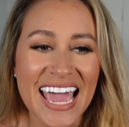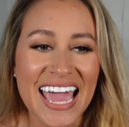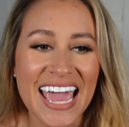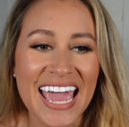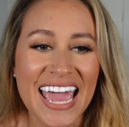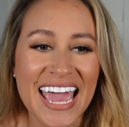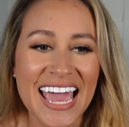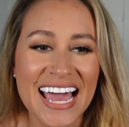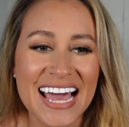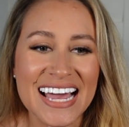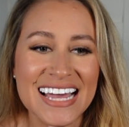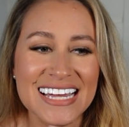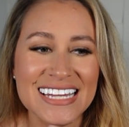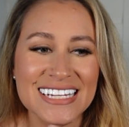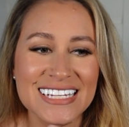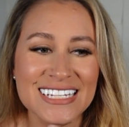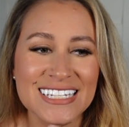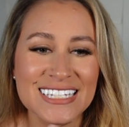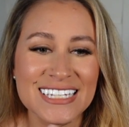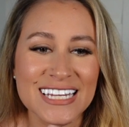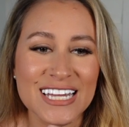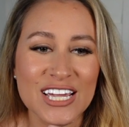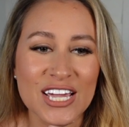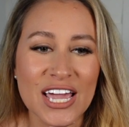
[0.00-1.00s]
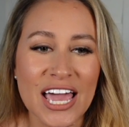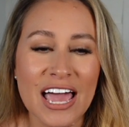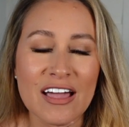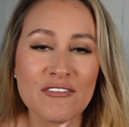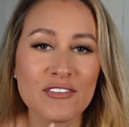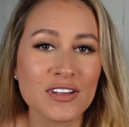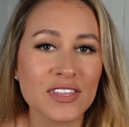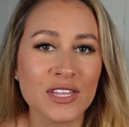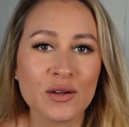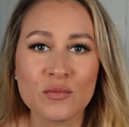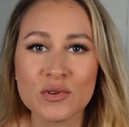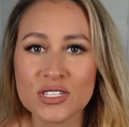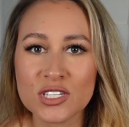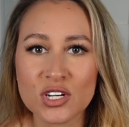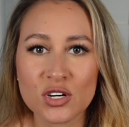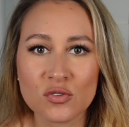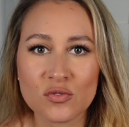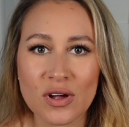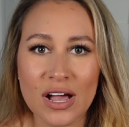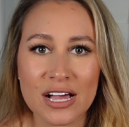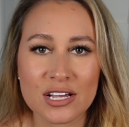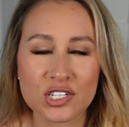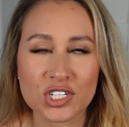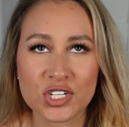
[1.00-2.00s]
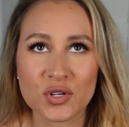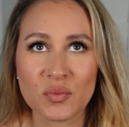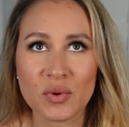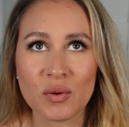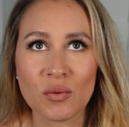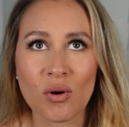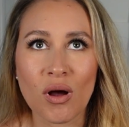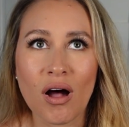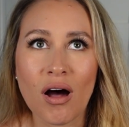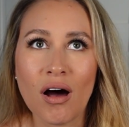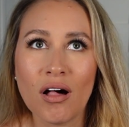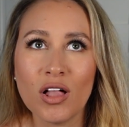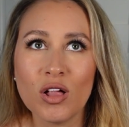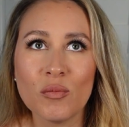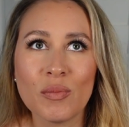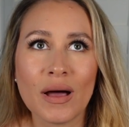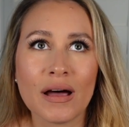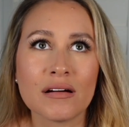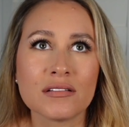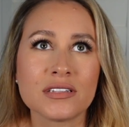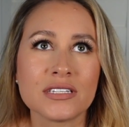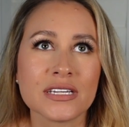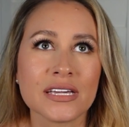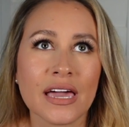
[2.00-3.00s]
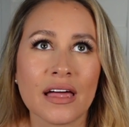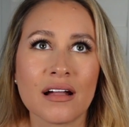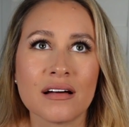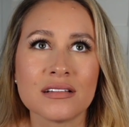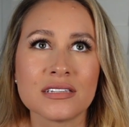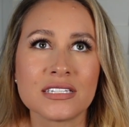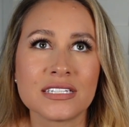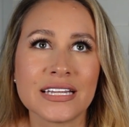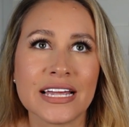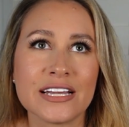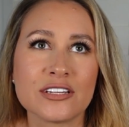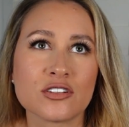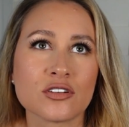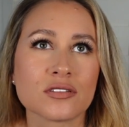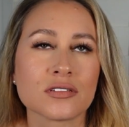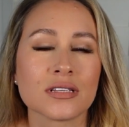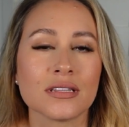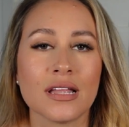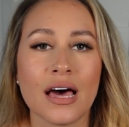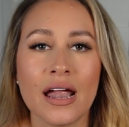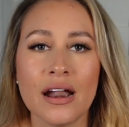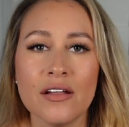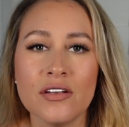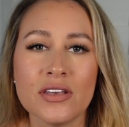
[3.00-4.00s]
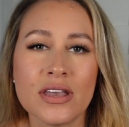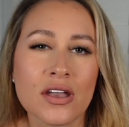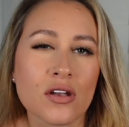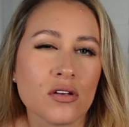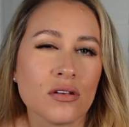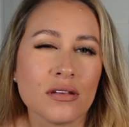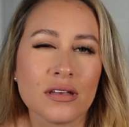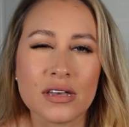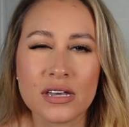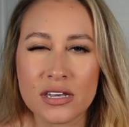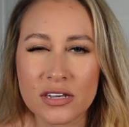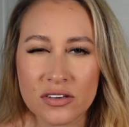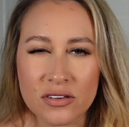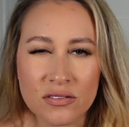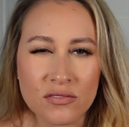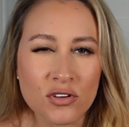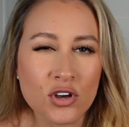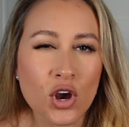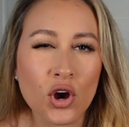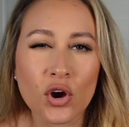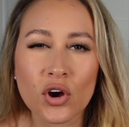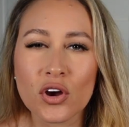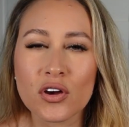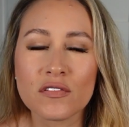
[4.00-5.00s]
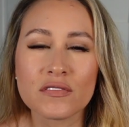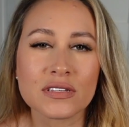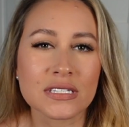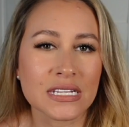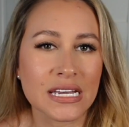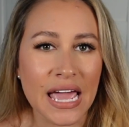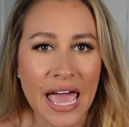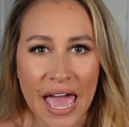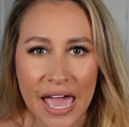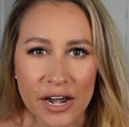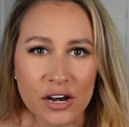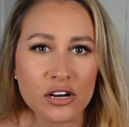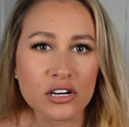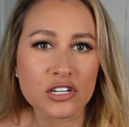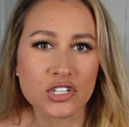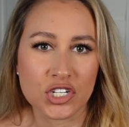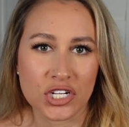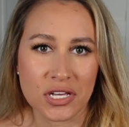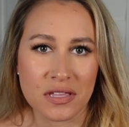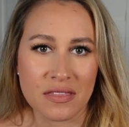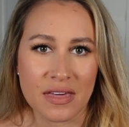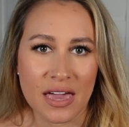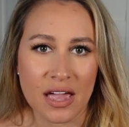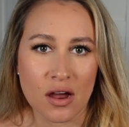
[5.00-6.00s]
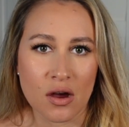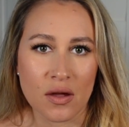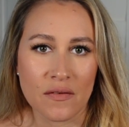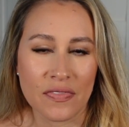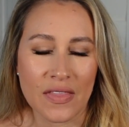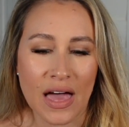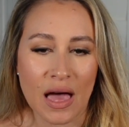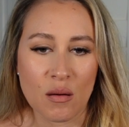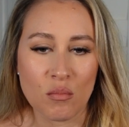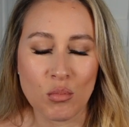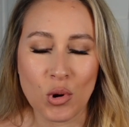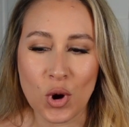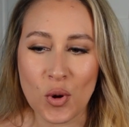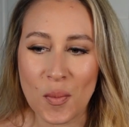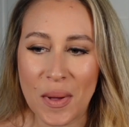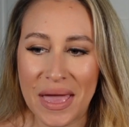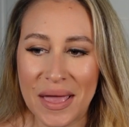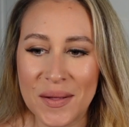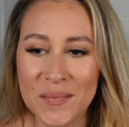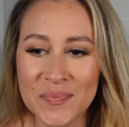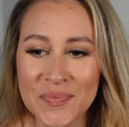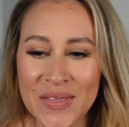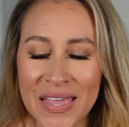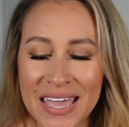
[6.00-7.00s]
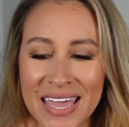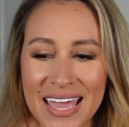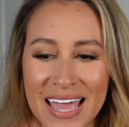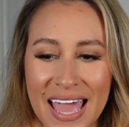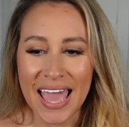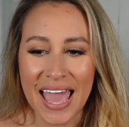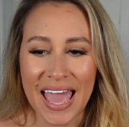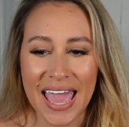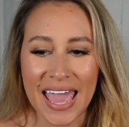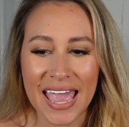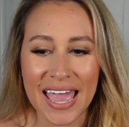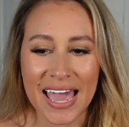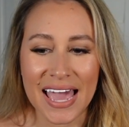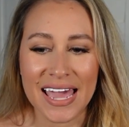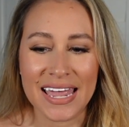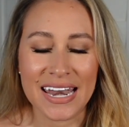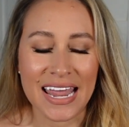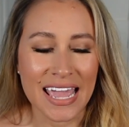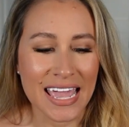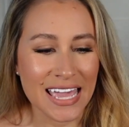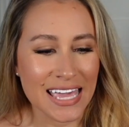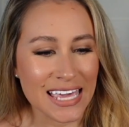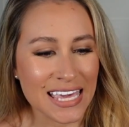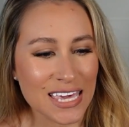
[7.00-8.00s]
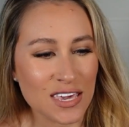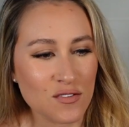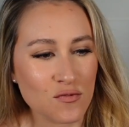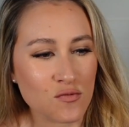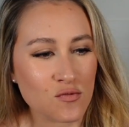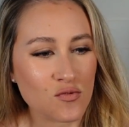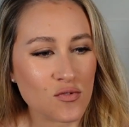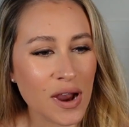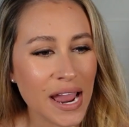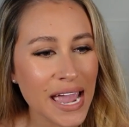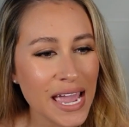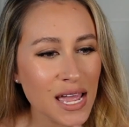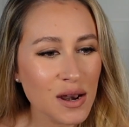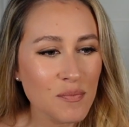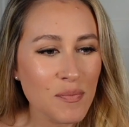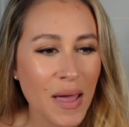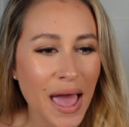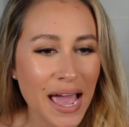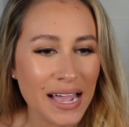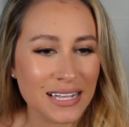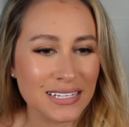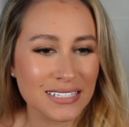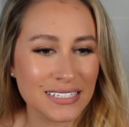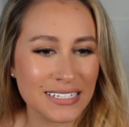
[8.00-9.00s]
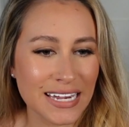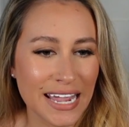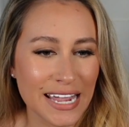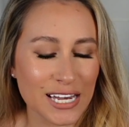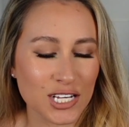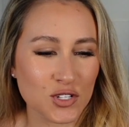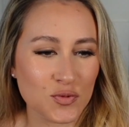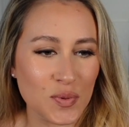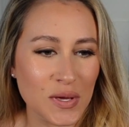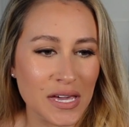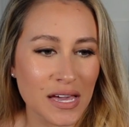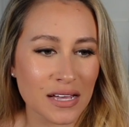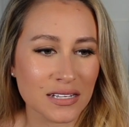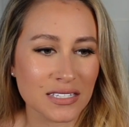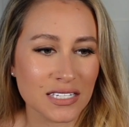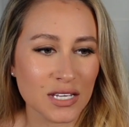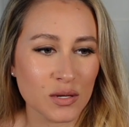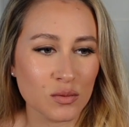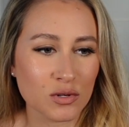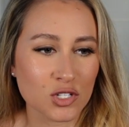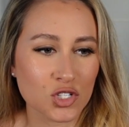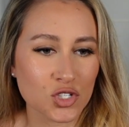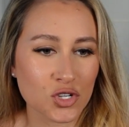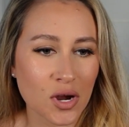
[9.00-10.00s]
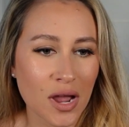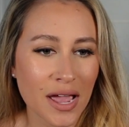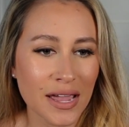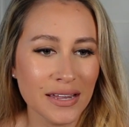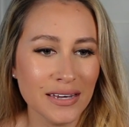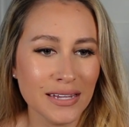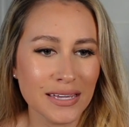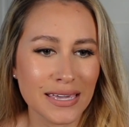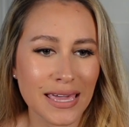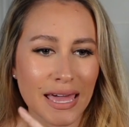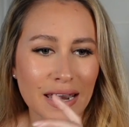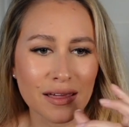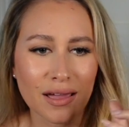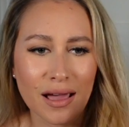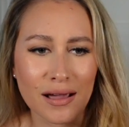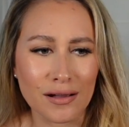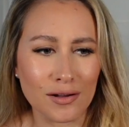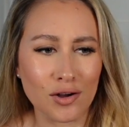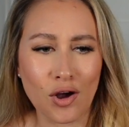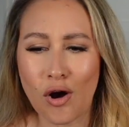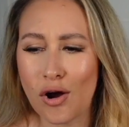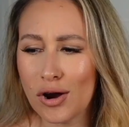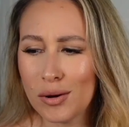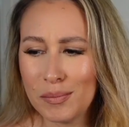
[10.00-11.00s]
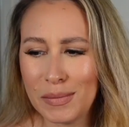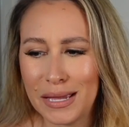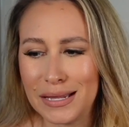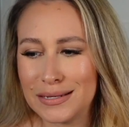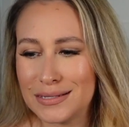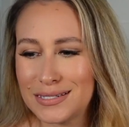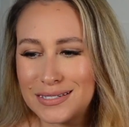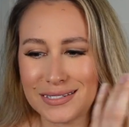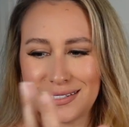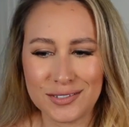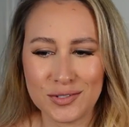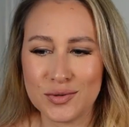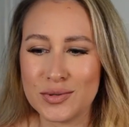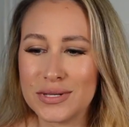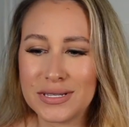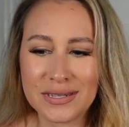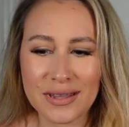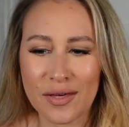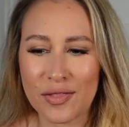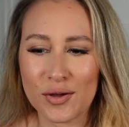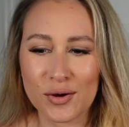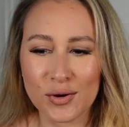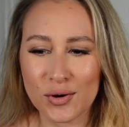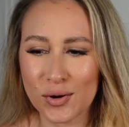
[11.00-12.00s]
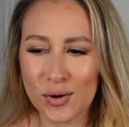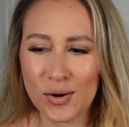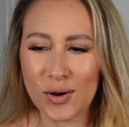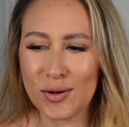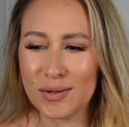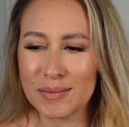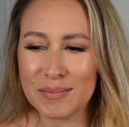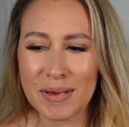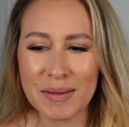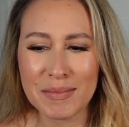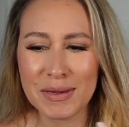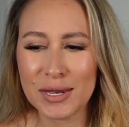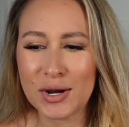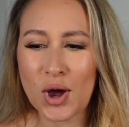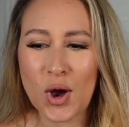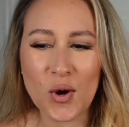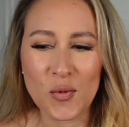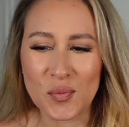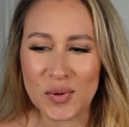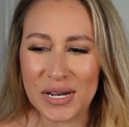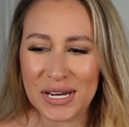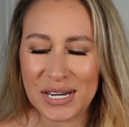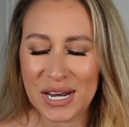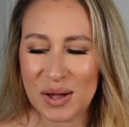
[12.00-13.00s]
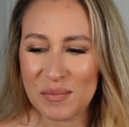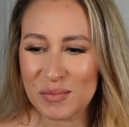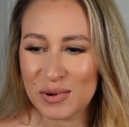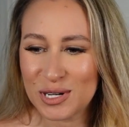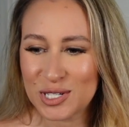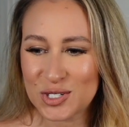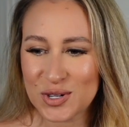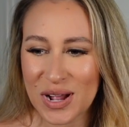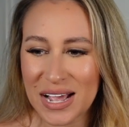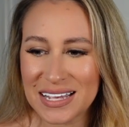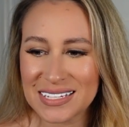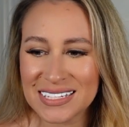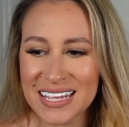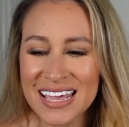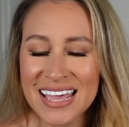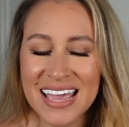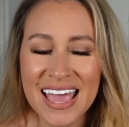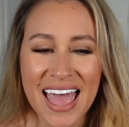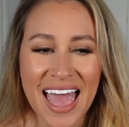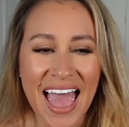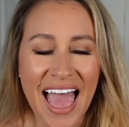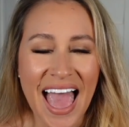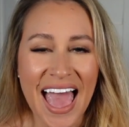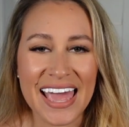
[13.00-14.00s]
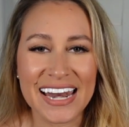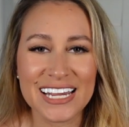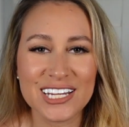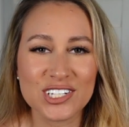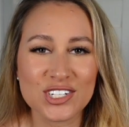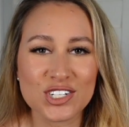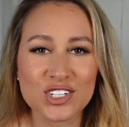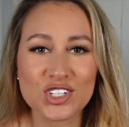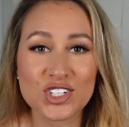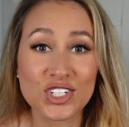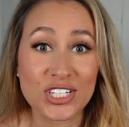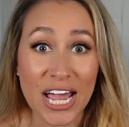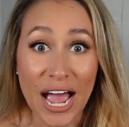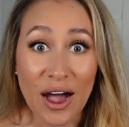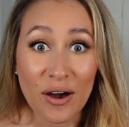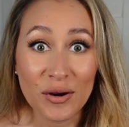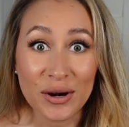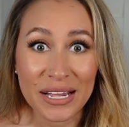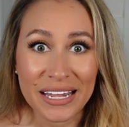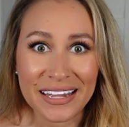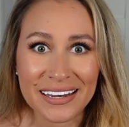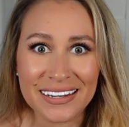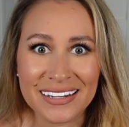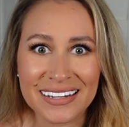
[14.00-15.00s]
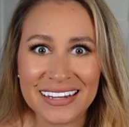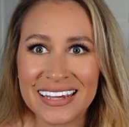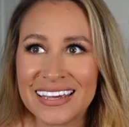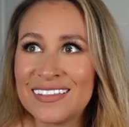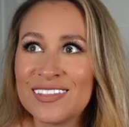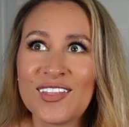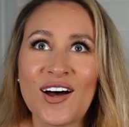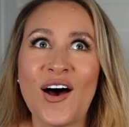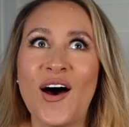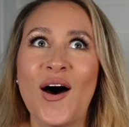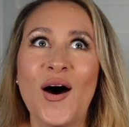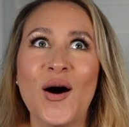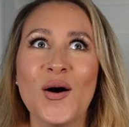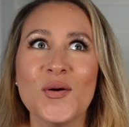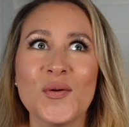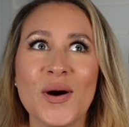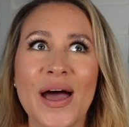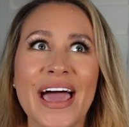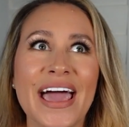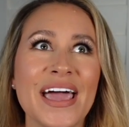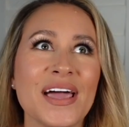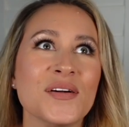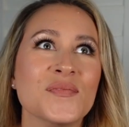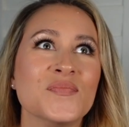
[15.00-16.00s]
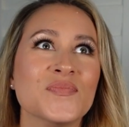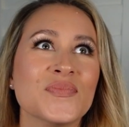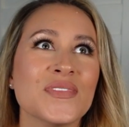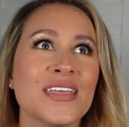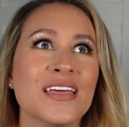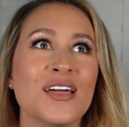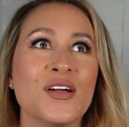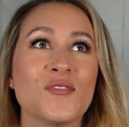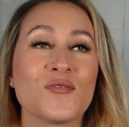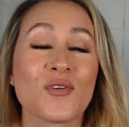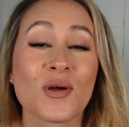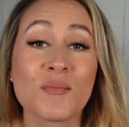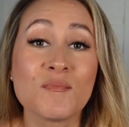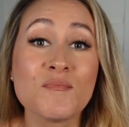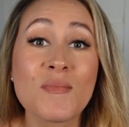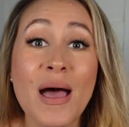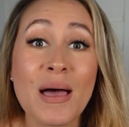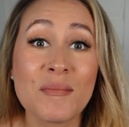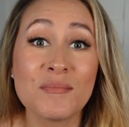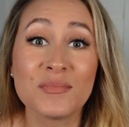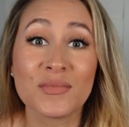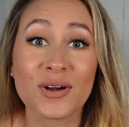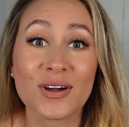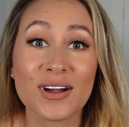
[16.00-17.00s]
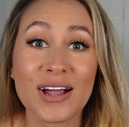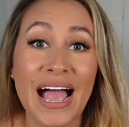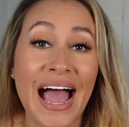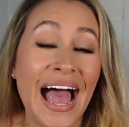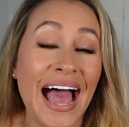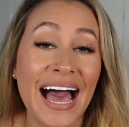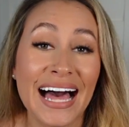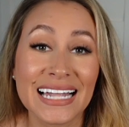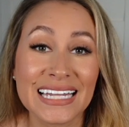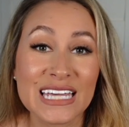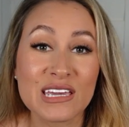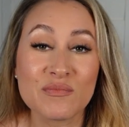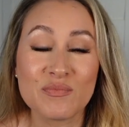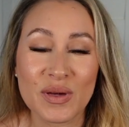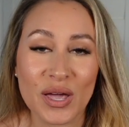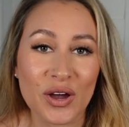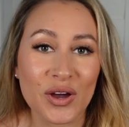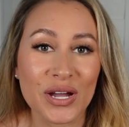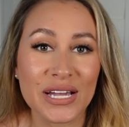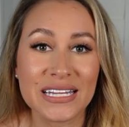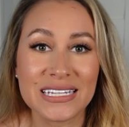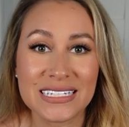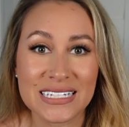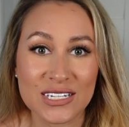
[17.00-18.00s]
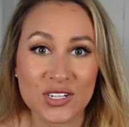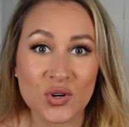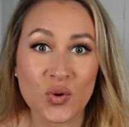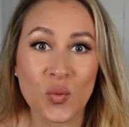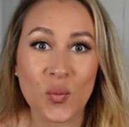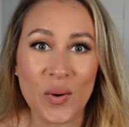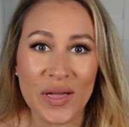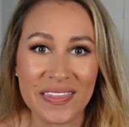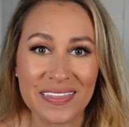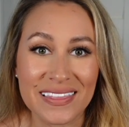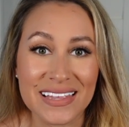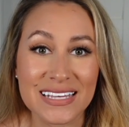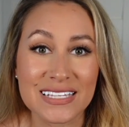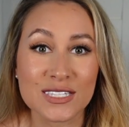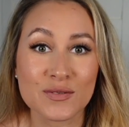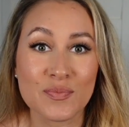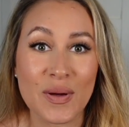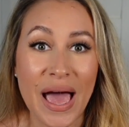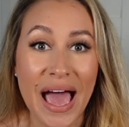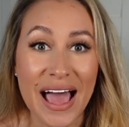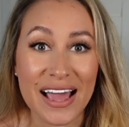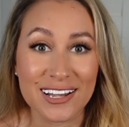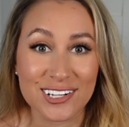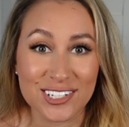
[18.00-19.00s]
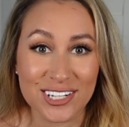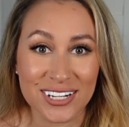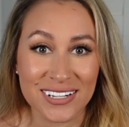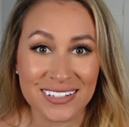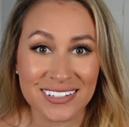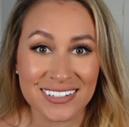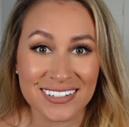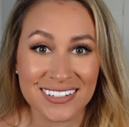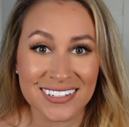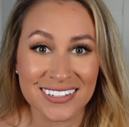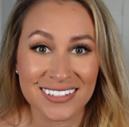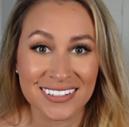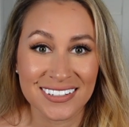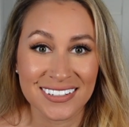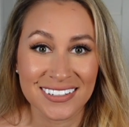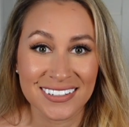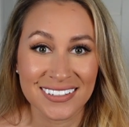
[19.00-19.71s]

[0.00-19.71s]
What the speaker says: and everything was in a rush, and we were all about to get on stage. There's a lot of nerves and energy there in that moment. And he ran backstage because he was trying to get a garment to another girl, maybe an opening number dress, and he just shouted in the hallway, "Remember, Halle Berry didn't win this pageant."